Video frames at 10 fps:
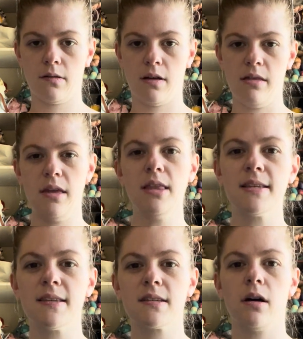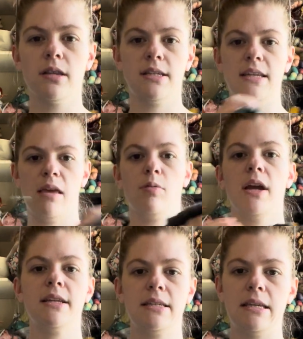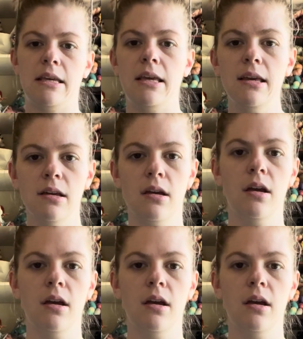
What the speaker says: I think this is called the Daybreak Tee.